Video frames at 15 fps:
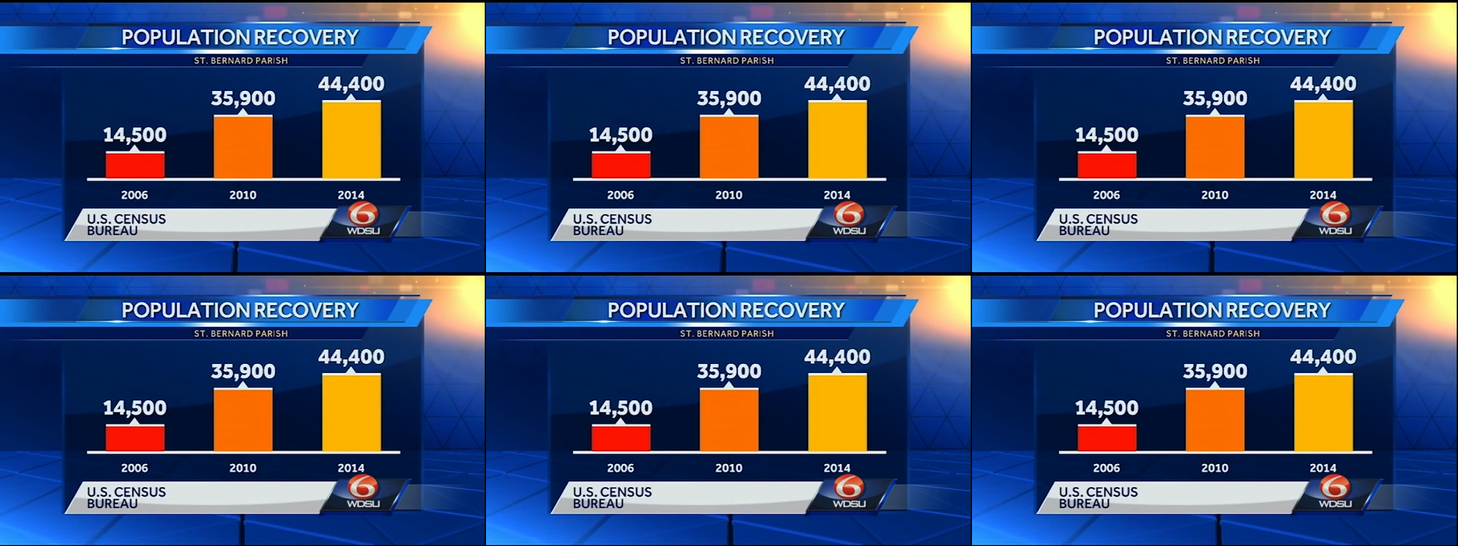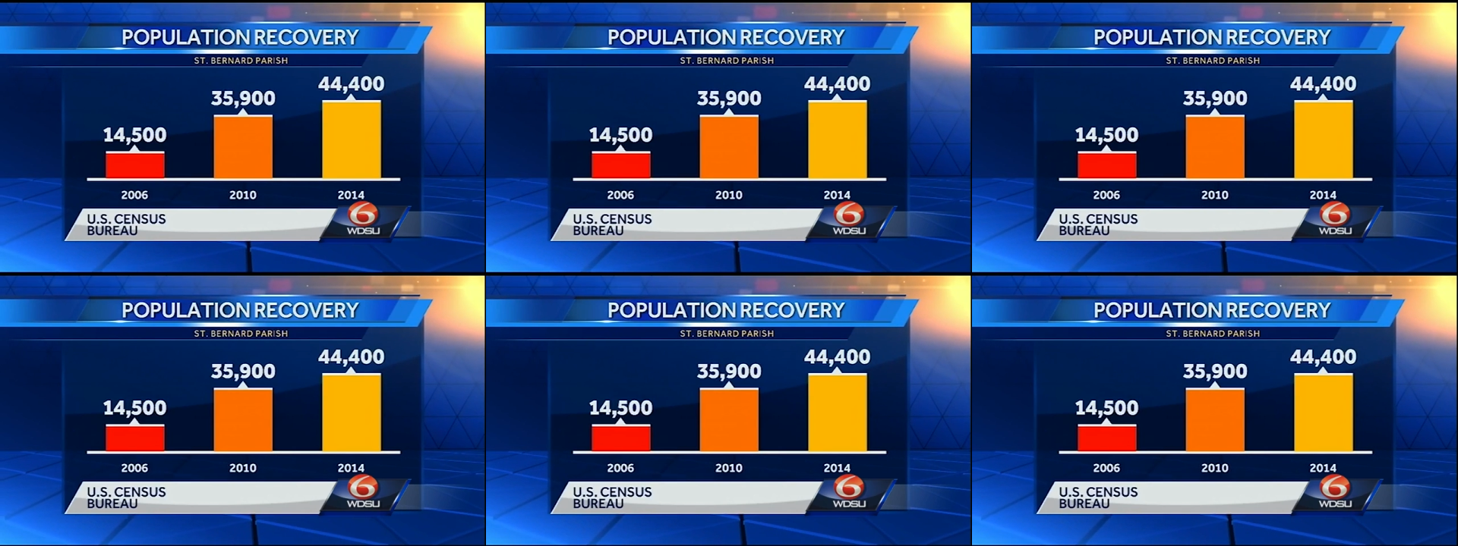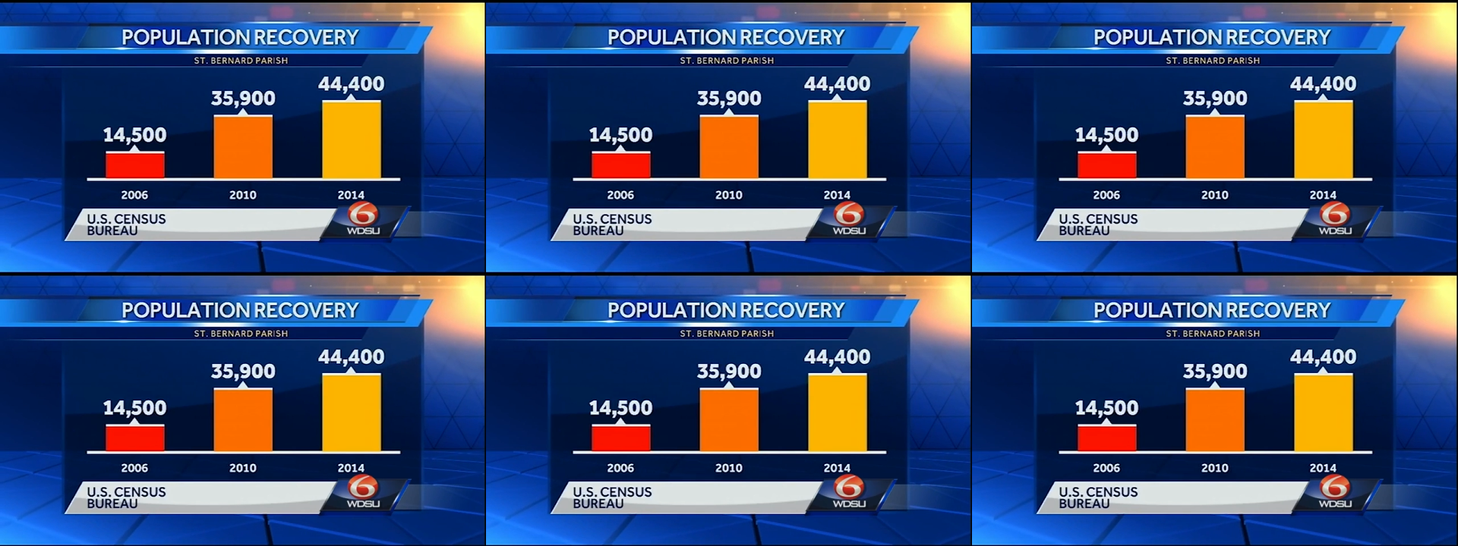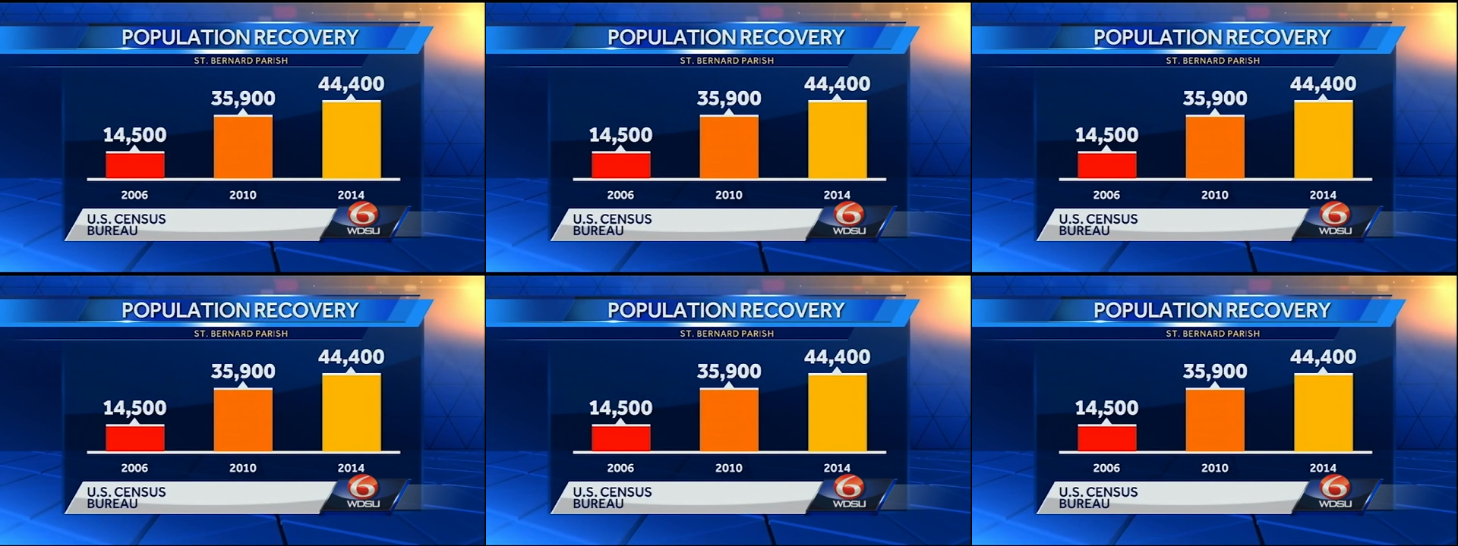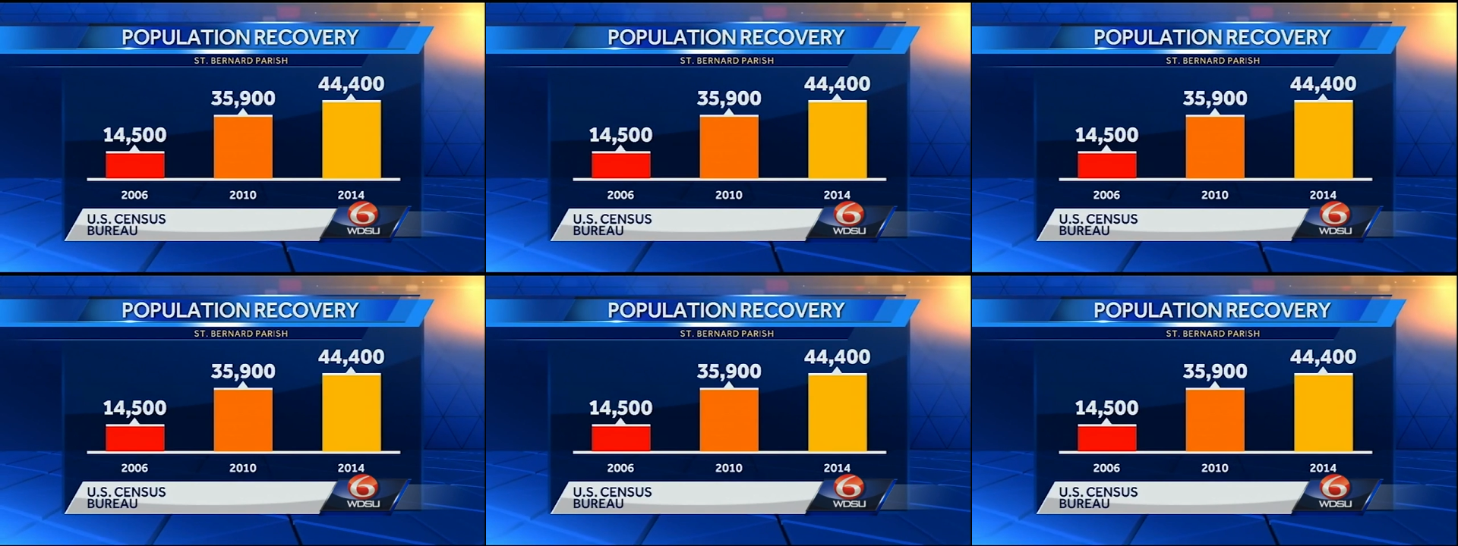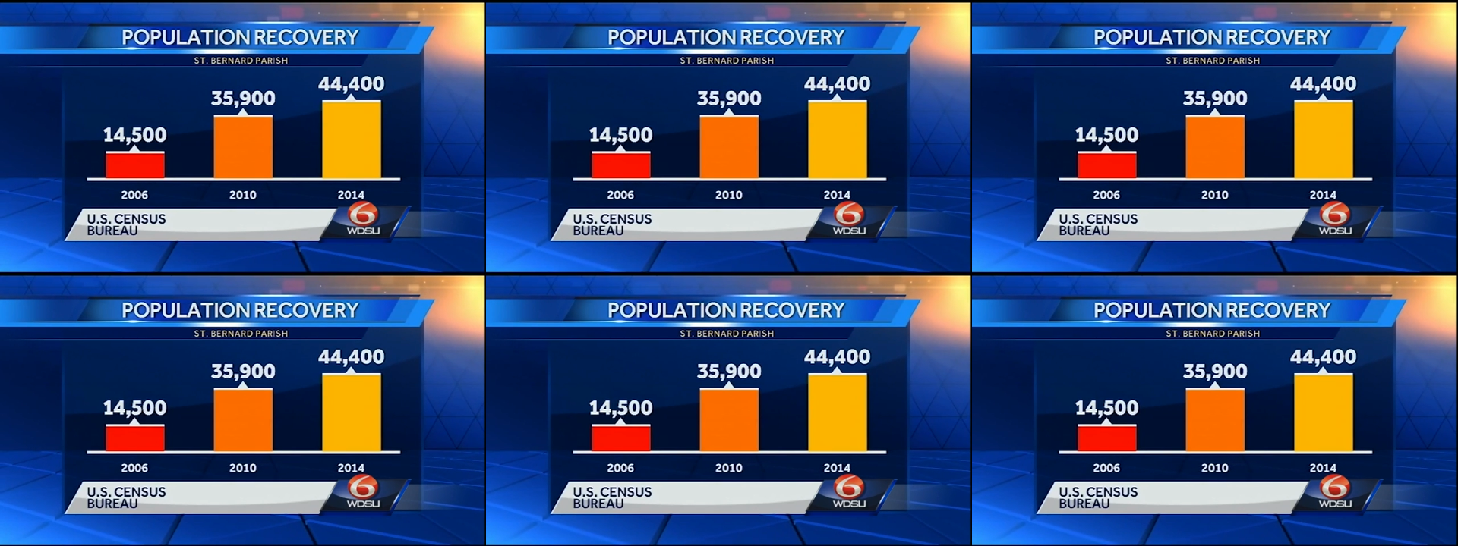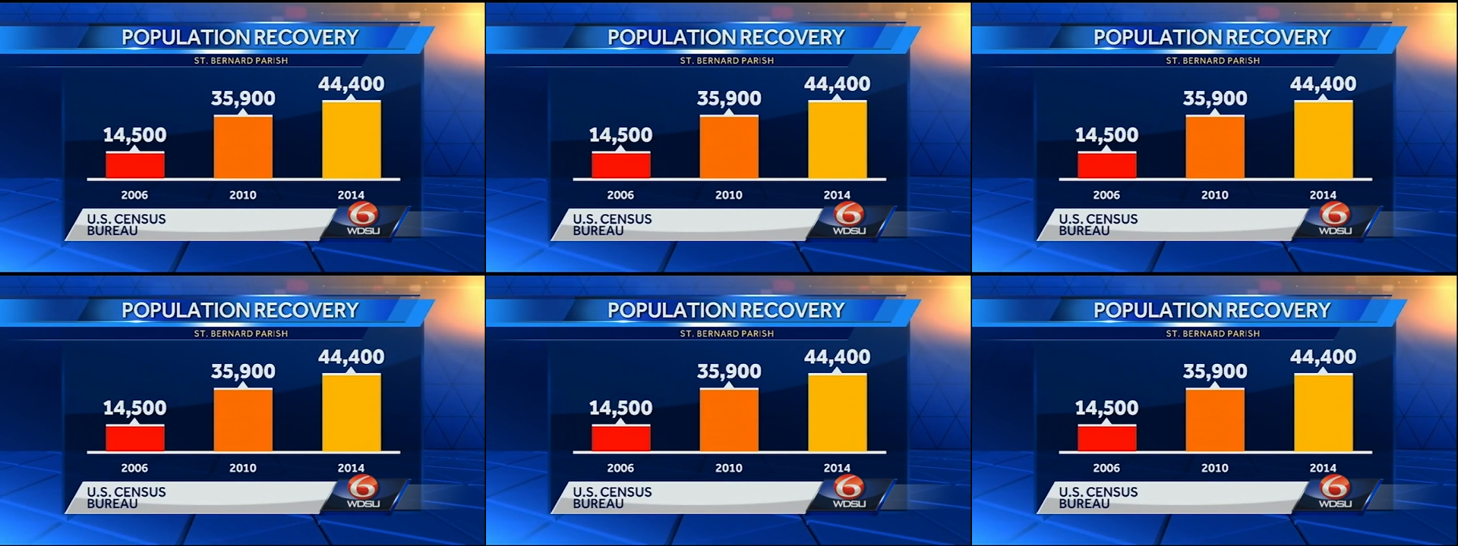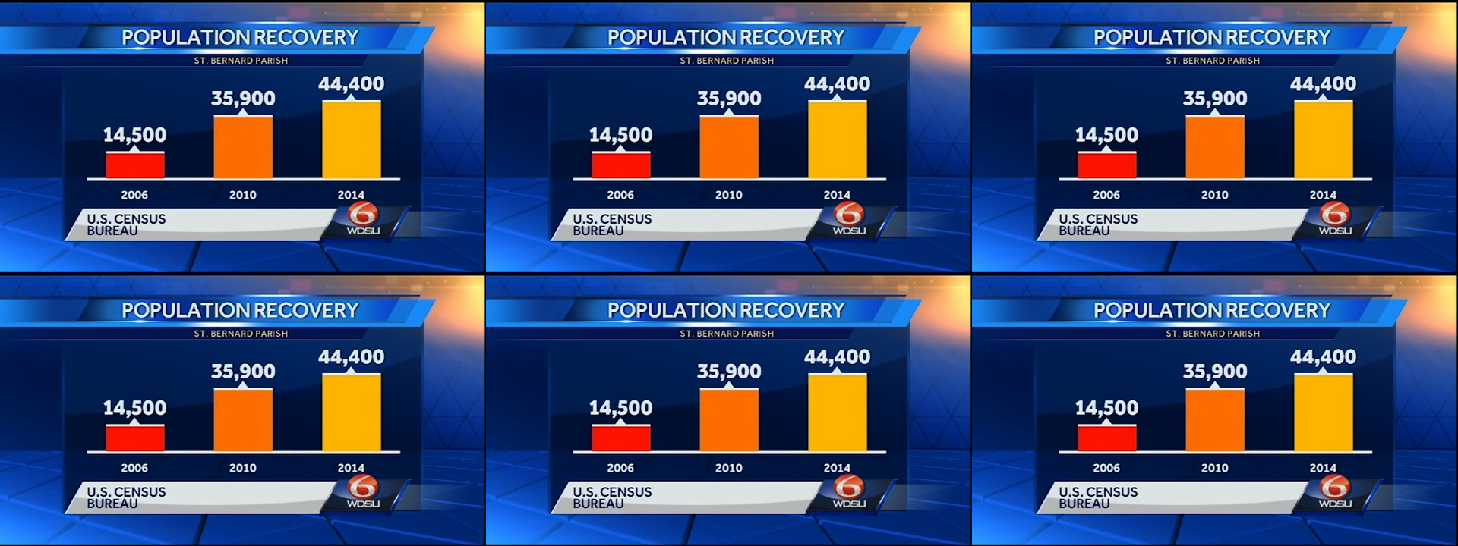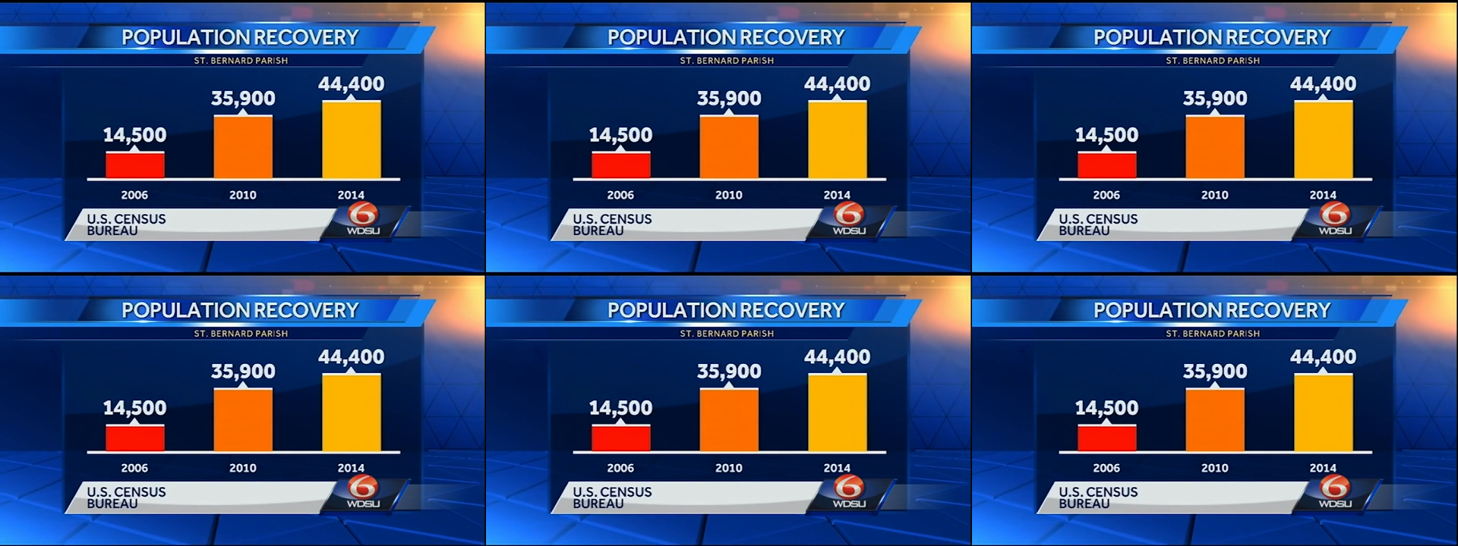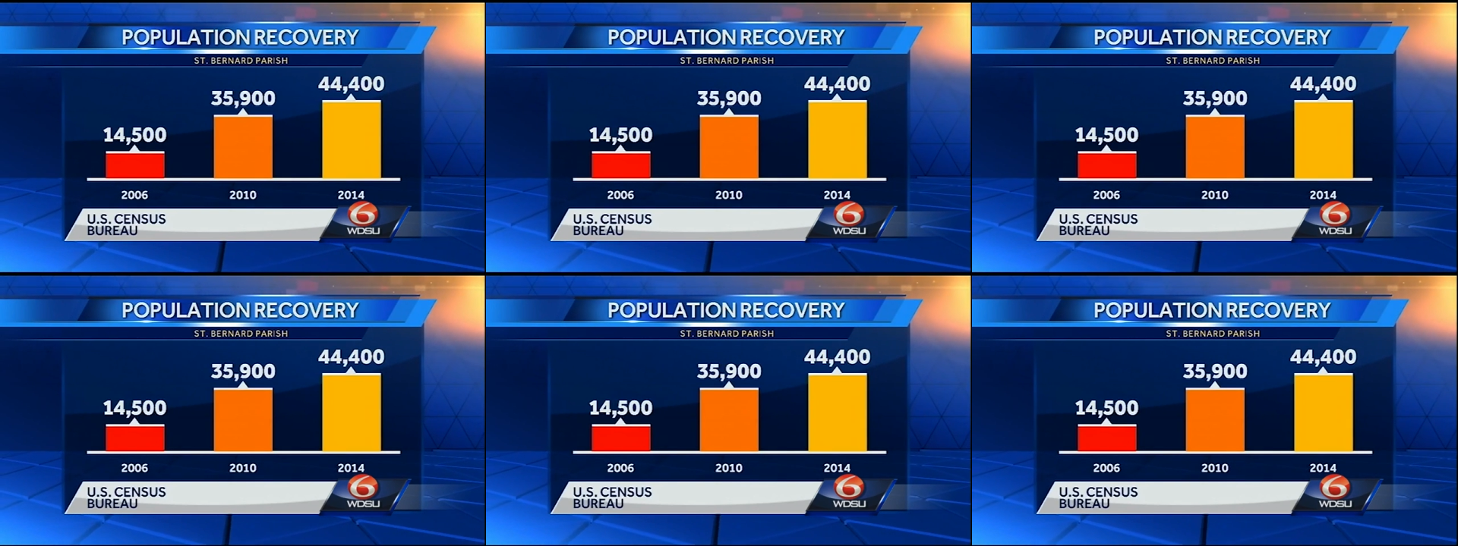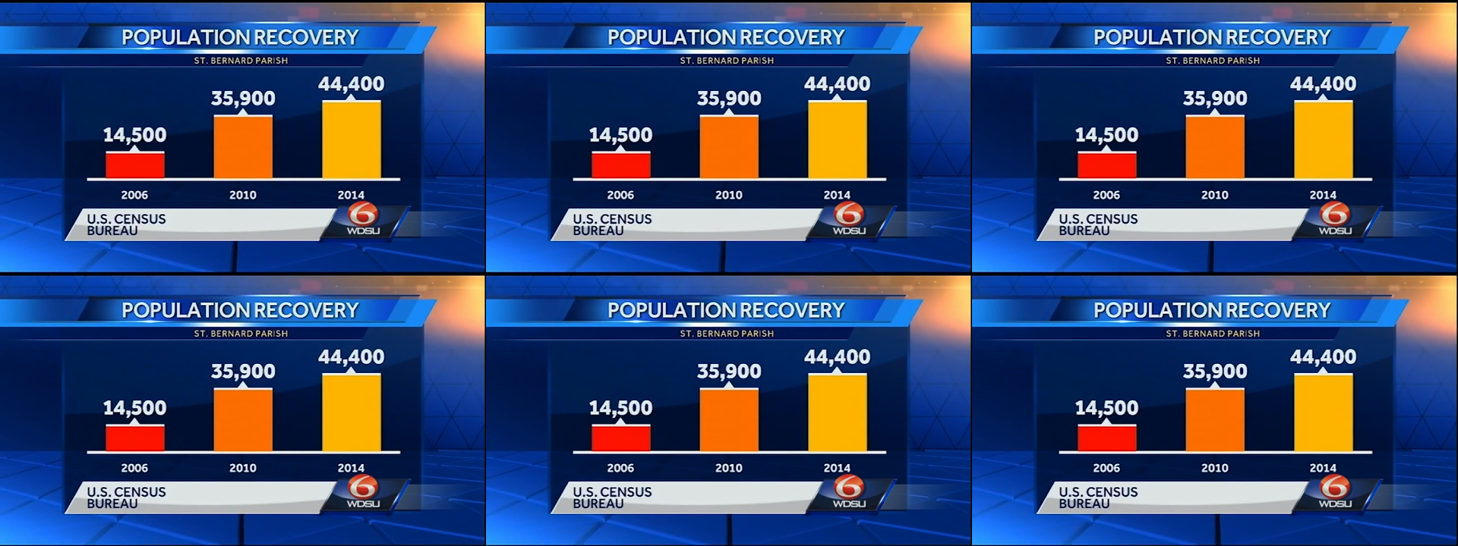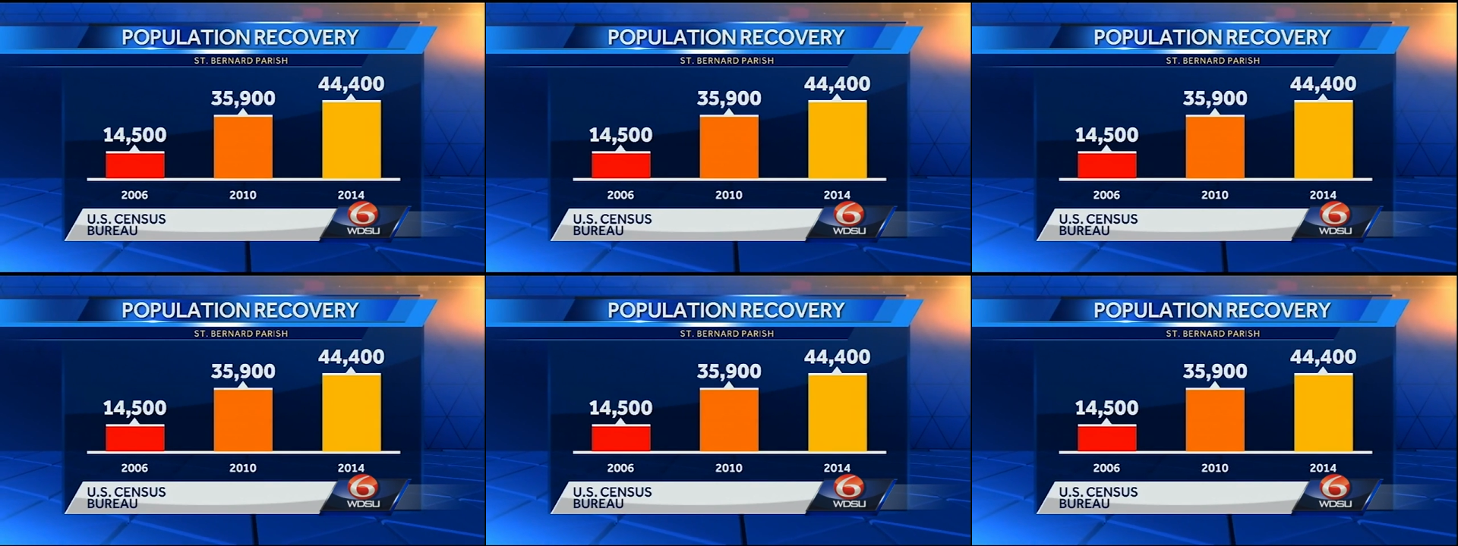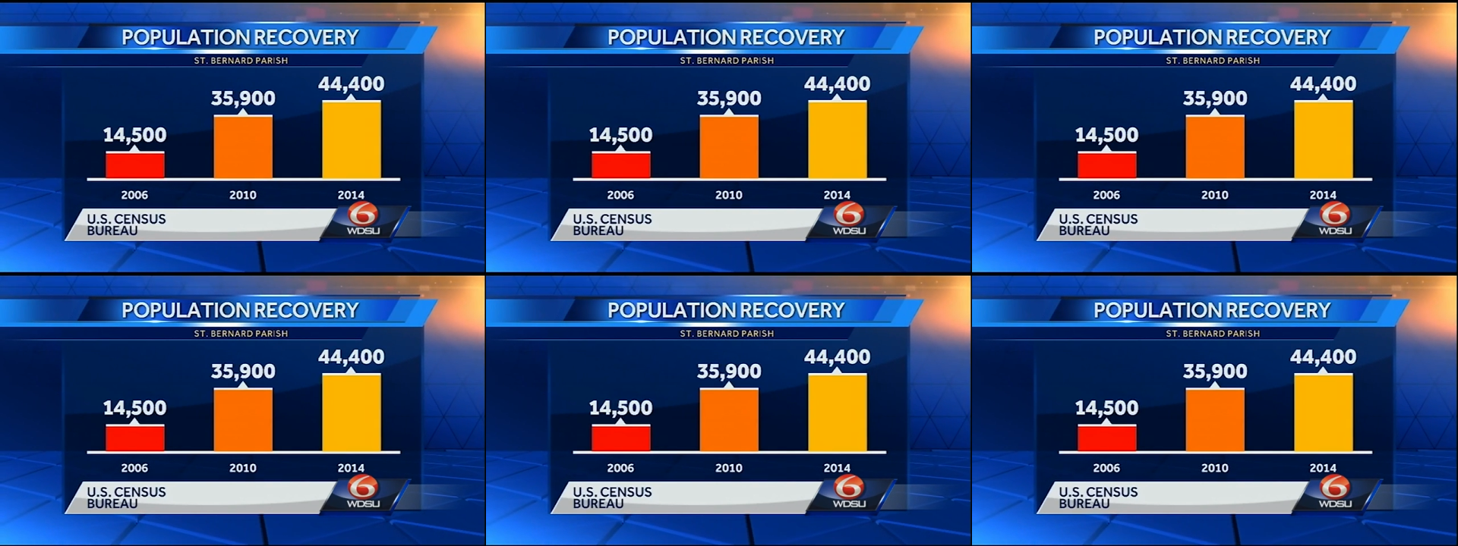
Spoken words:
No face is visible, so there are no lips to read.